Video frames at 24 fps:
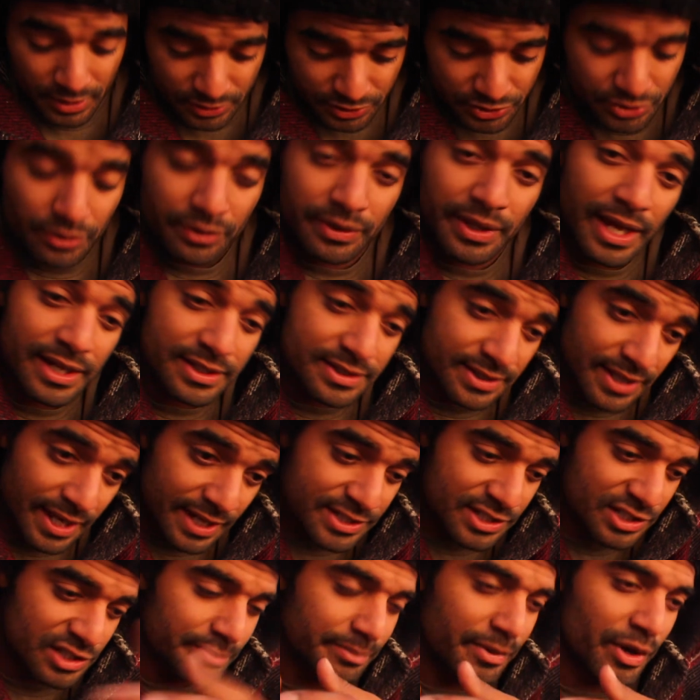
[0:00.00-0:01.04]
So
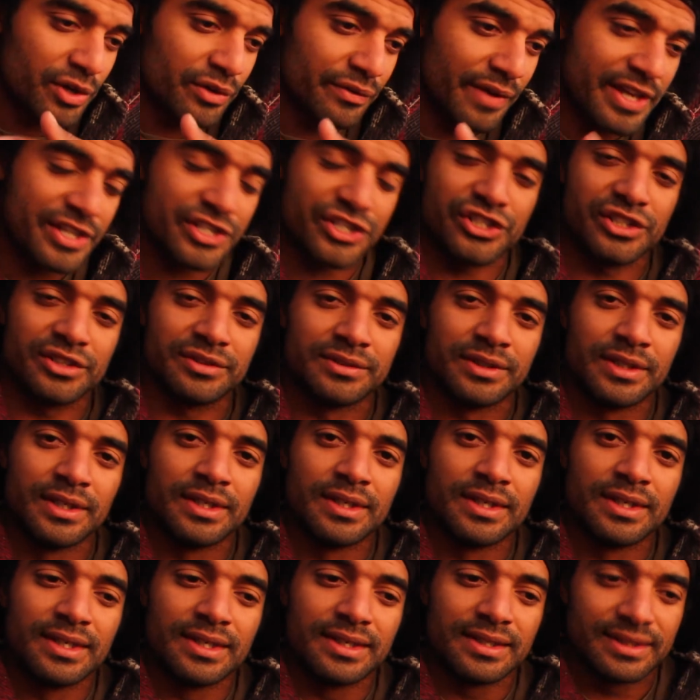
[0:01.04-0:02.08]
that's the motivation.
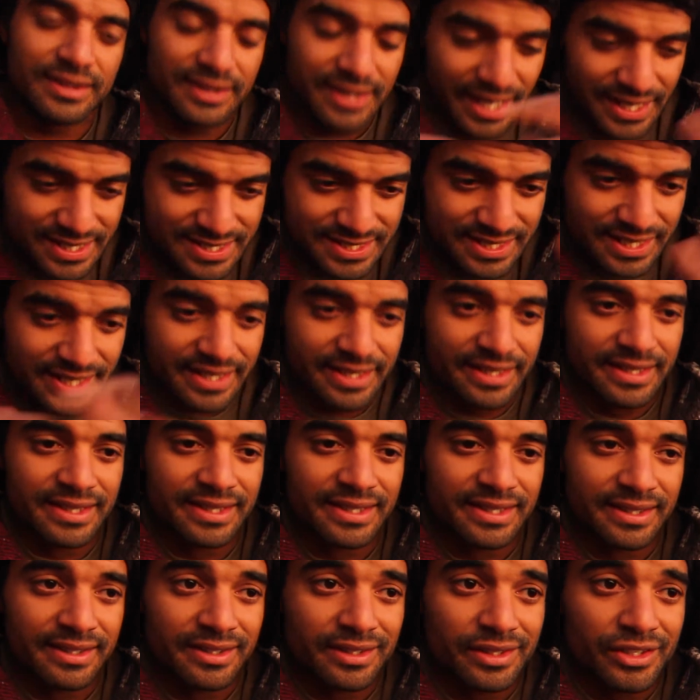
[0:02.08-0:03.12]
That's it,
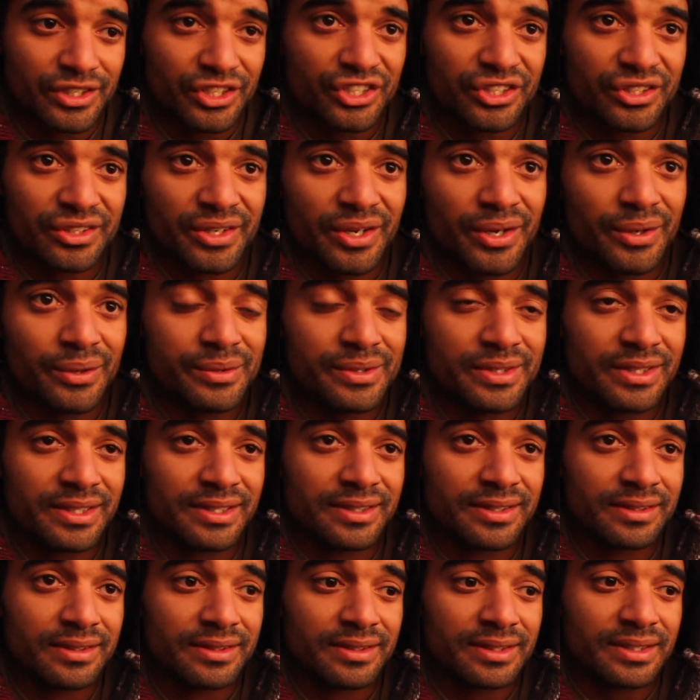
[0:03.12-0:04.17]
you know?
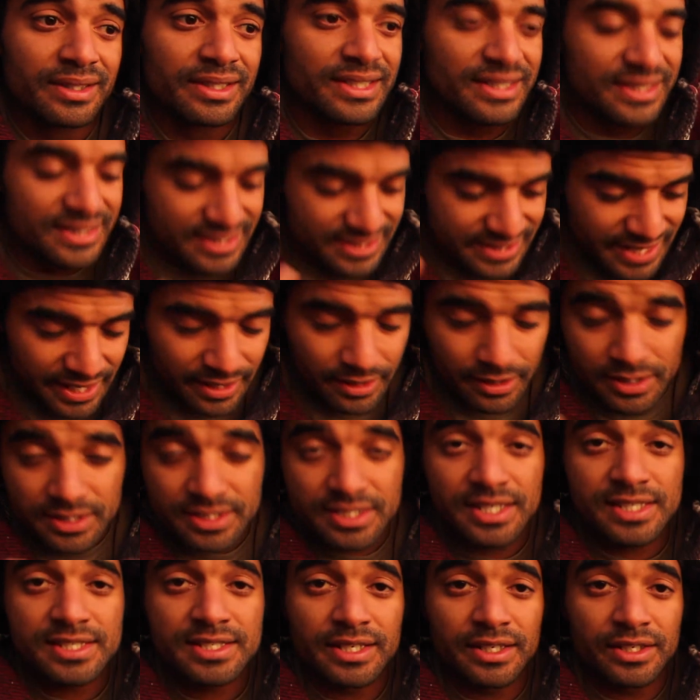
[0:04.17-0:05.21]
Stay
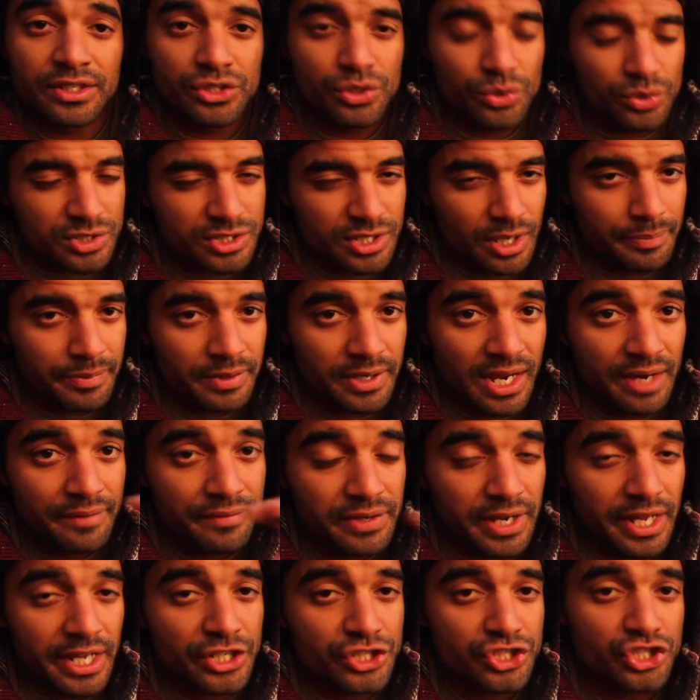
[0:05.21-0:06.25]
consistent, do something
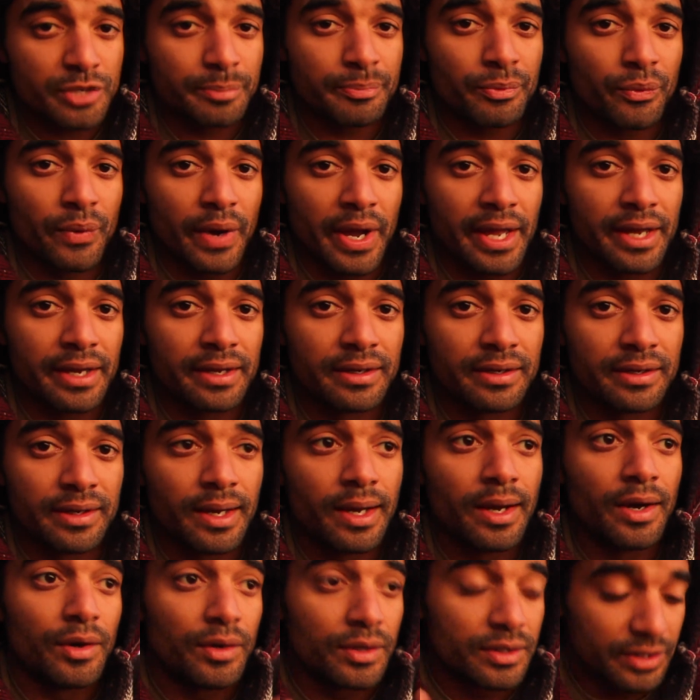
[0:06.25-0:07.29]
every day, chip away.
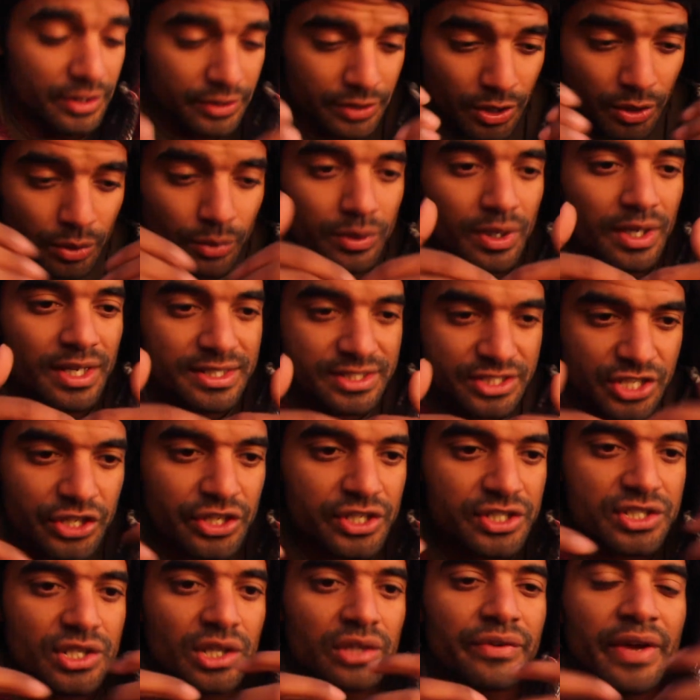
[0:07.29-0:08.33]
You know, tell
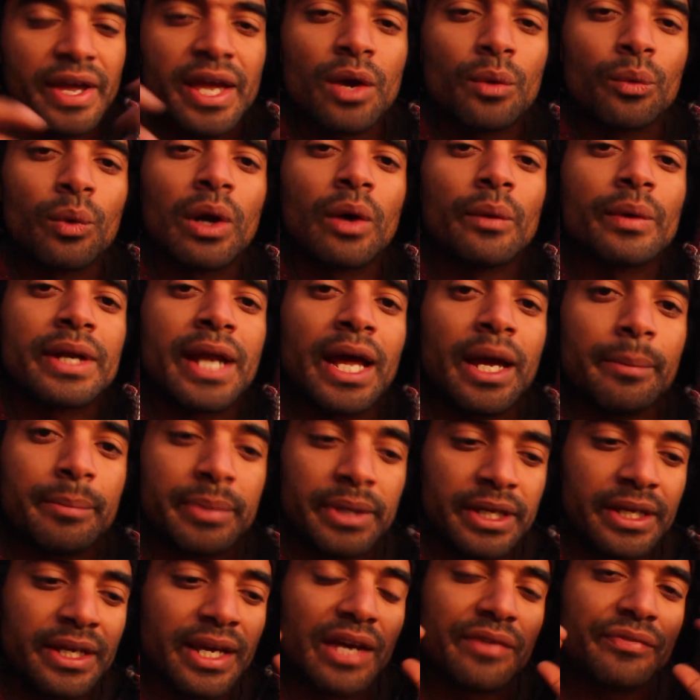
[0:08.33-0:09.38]
yourself, hey, where would I
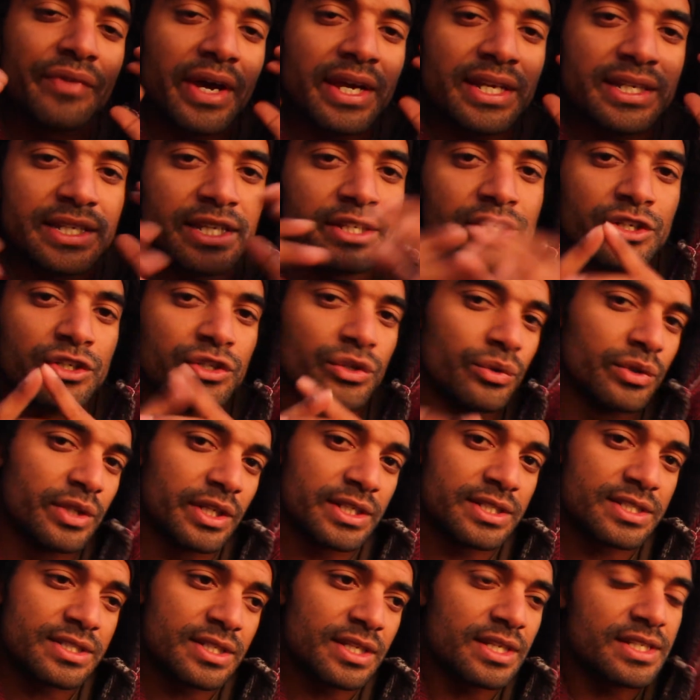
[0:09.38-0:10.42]
be if I didn't do
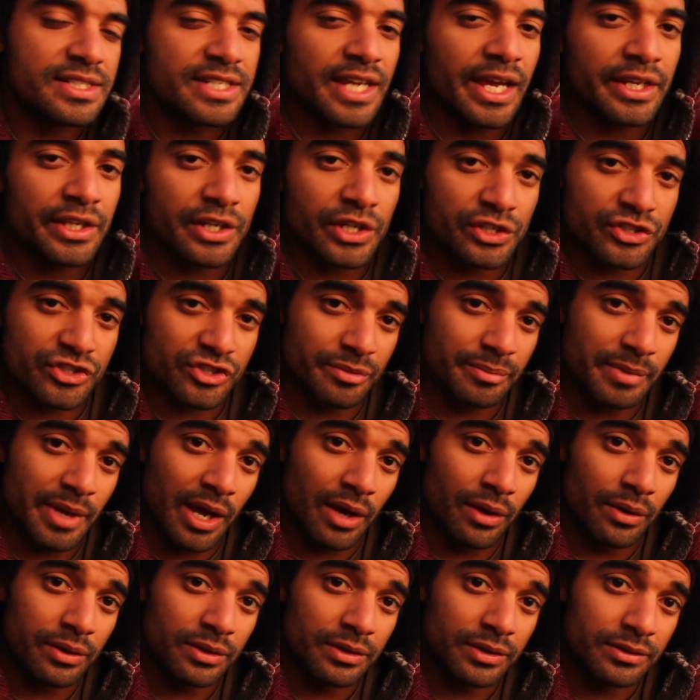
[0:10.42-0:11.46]
this 10 years from now?